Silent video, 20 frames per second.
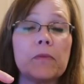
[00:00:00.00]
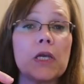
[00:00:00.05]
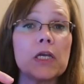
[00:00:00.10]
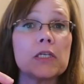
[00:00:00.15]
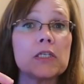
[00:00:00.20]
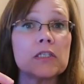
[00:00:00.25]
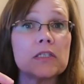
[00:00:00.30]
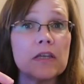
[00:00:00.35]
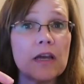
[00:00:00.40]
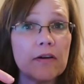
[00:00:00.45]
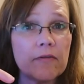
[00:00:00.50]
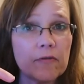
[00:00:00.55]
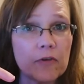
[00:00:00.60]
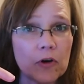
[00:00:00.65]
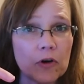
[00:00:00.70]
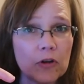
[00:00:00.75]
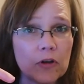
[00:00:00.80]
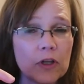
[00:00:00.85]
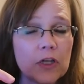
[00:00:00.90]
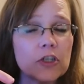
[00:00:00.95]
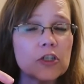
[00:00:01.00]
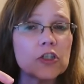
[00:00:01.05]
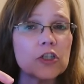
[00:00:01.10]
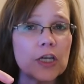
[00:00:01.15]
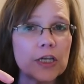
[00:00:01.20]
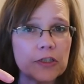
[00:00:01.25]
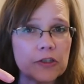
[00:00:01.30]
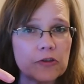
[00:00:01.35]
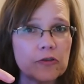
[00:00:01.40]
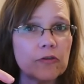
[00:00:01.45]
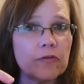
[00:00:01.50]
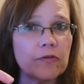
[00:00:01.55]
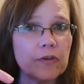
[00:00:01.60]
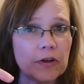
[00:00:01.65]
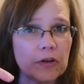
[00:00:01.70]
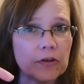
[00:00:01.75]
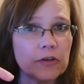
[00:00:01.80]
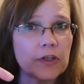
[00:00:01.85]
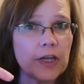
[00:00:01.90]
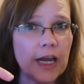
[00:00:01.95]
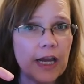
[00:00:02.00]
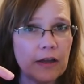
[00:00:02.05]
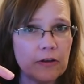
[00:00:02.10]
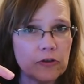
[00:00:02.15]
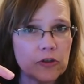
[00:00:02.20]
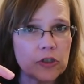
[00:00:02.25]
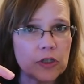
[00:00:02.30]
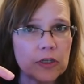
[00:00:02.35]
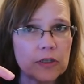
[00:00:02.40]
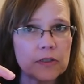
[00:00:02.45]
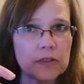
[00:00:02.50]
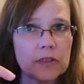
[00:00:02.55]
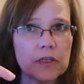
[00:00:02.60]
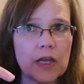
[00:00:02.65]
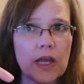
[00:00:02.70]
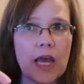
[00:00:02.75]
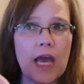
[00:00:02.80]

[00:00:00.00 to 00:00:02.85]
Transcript: several Chesterfield couches.